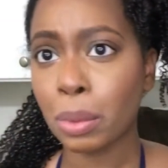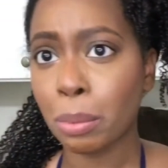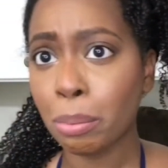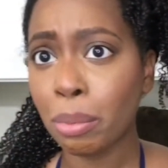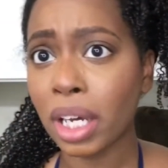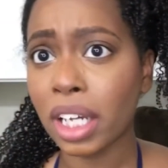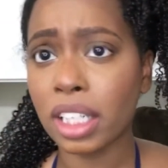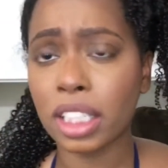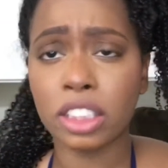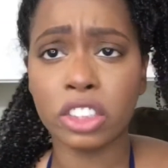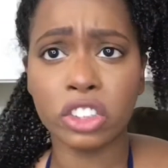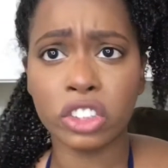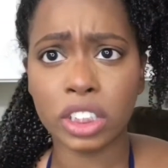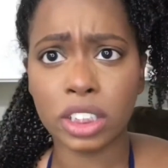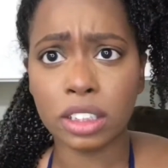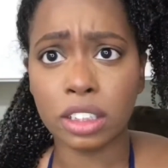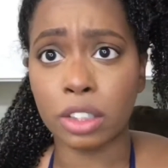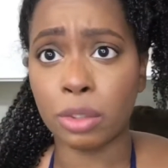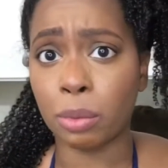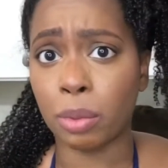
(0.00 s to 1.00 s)
But it's
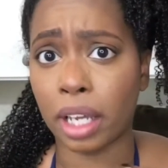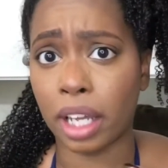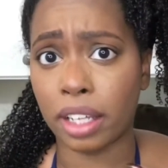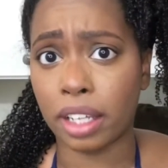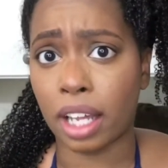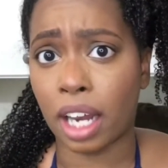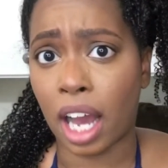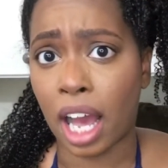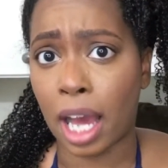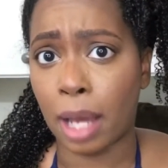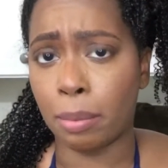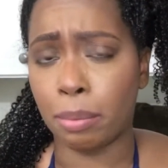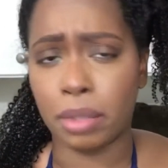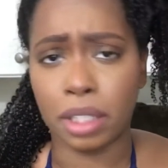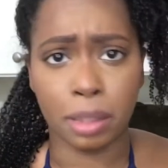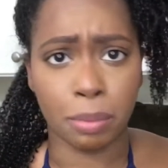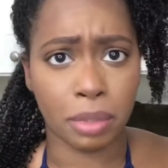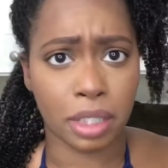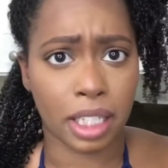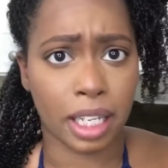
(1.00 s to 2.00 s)
just the way that I
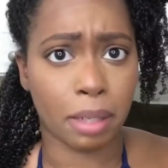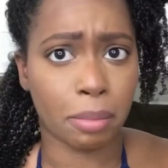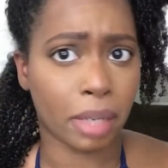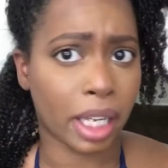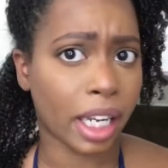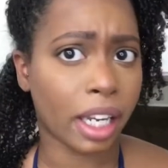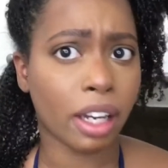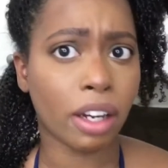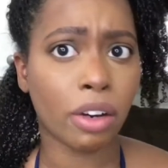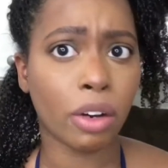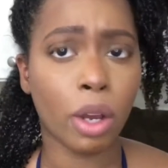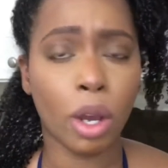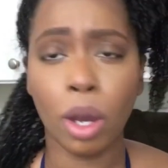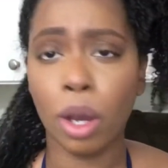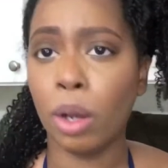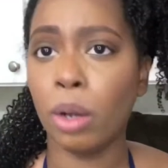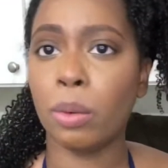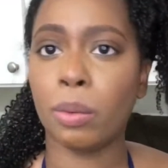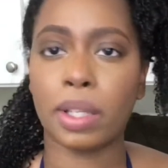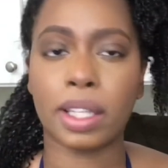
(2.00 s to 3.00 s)
manipulate my hair
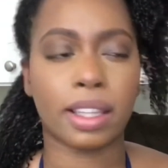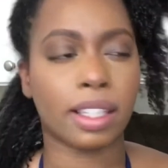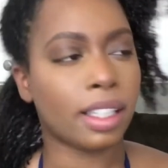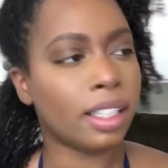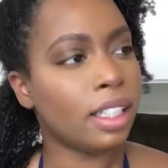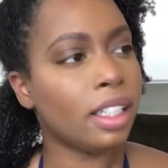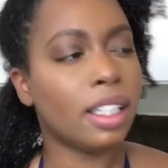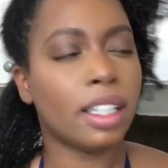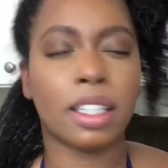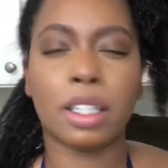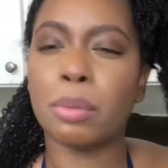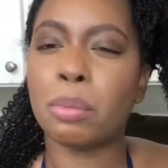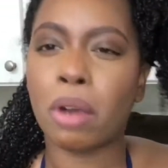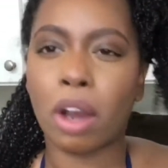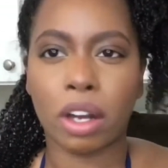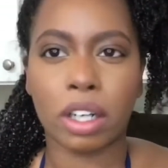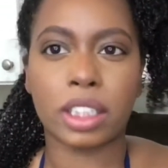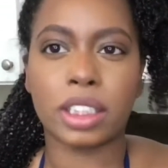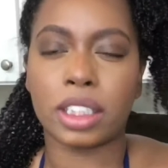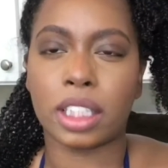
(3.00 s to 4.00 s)
with the heat and the
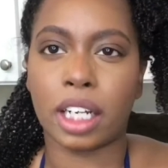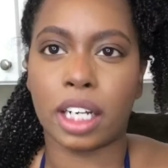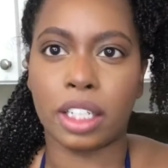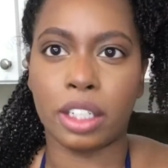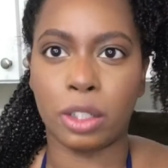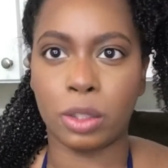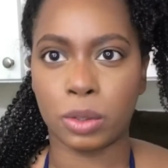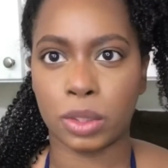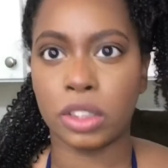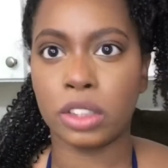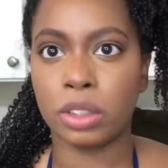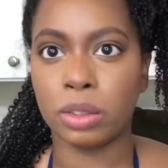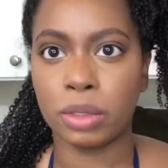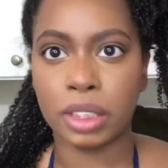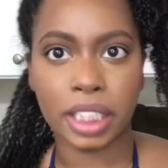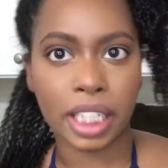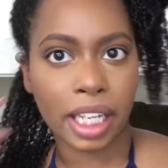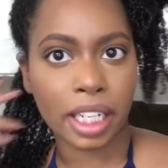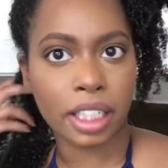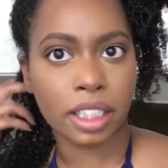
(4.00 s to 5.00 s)
products that I use to
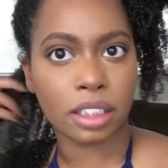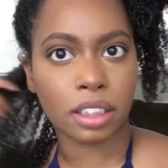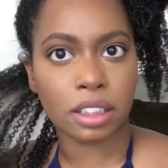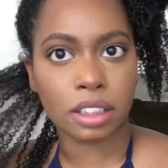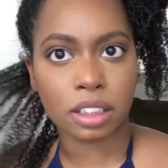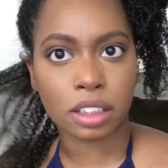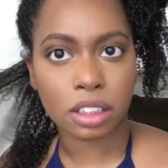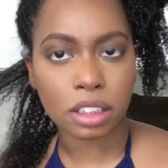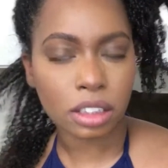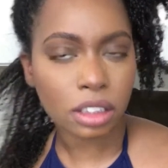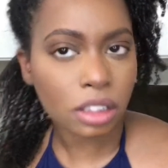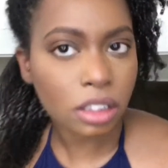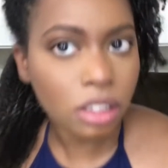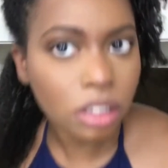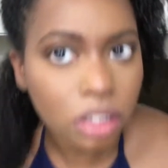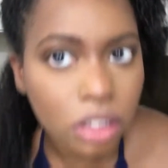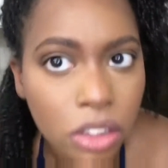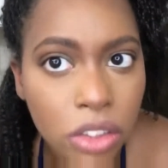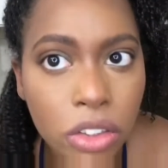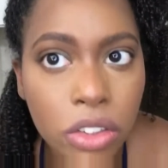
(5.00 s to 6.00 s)
get it
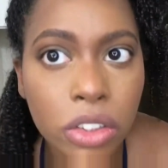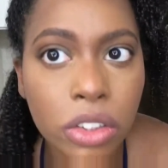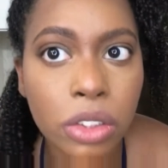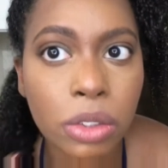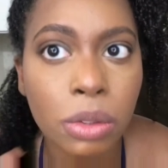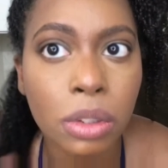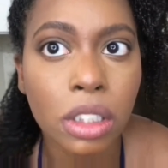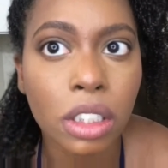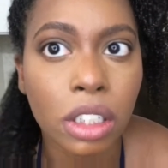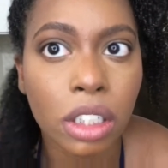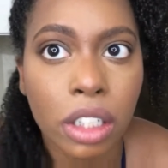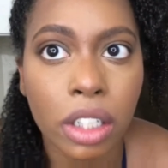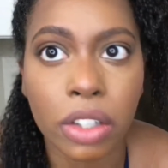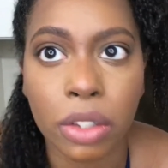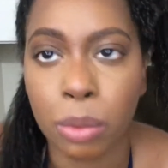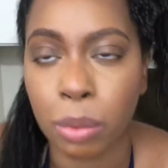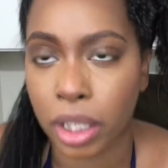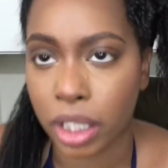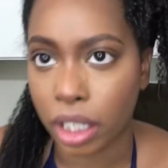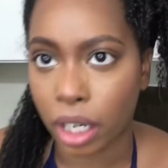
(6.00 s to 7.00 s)
to look
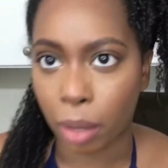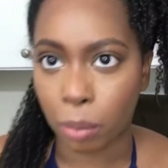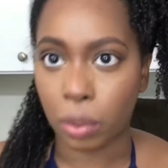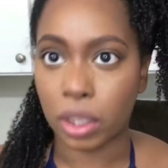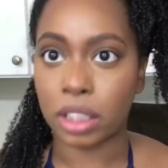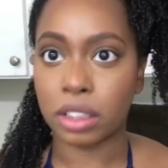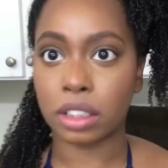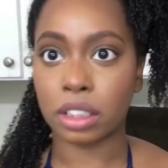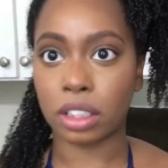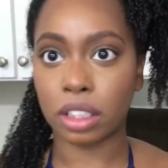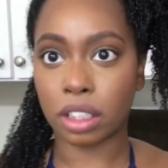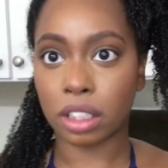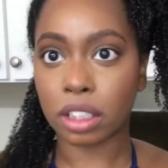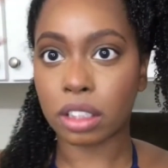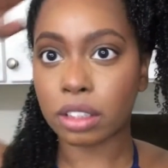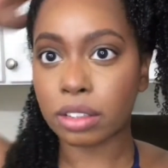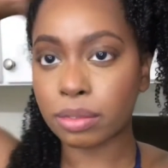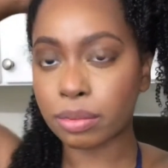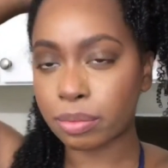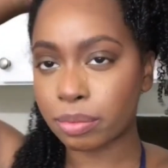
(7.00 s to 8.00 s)
the way that I want it to look.